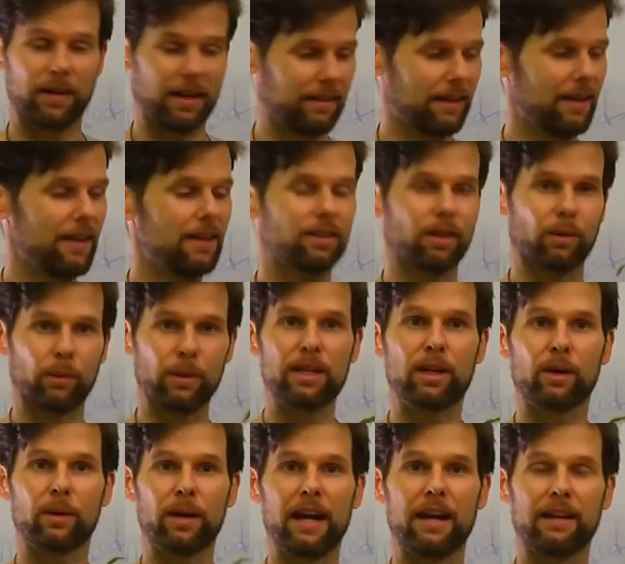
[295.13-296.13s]
with to
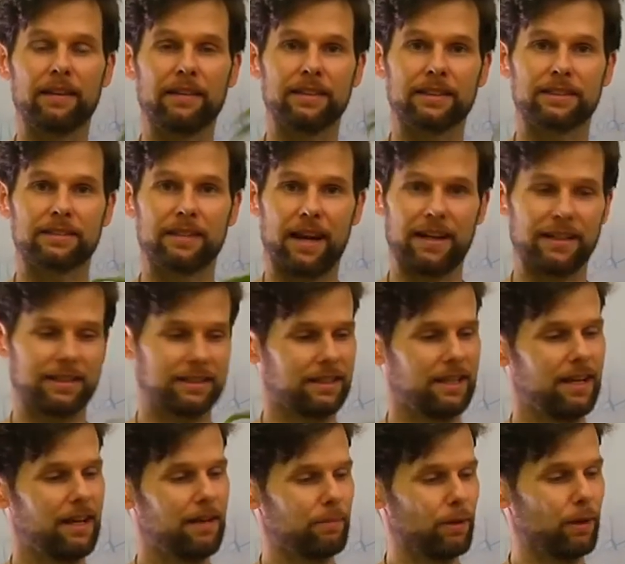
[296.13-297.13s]
recreate this nice,
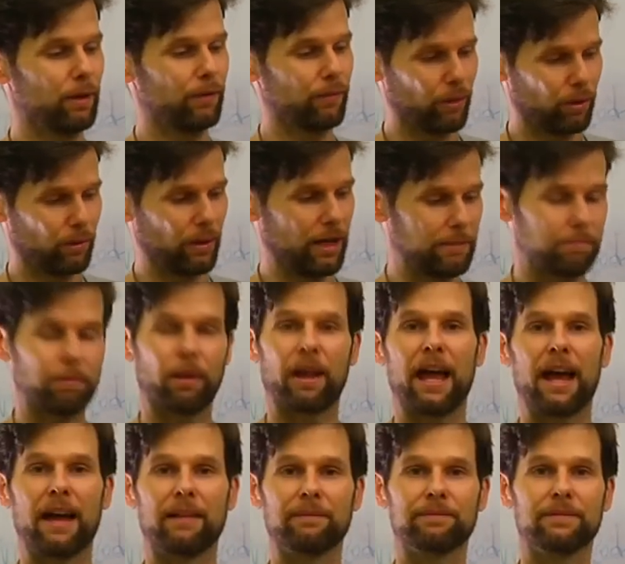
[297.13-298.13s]
beautiful green
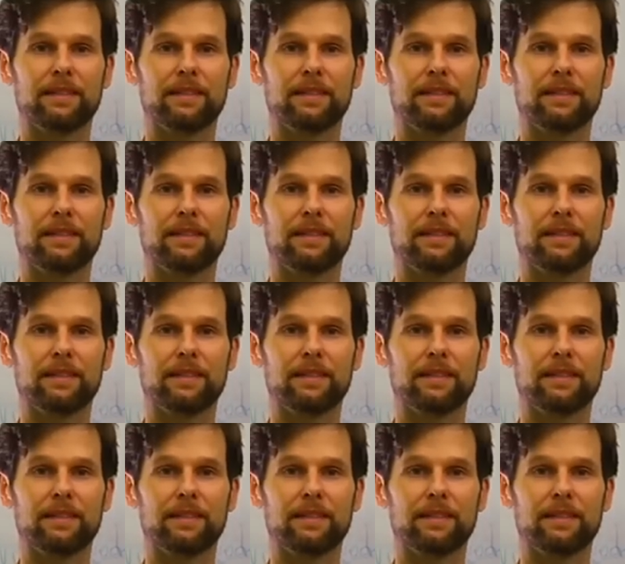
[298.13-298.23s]
plant.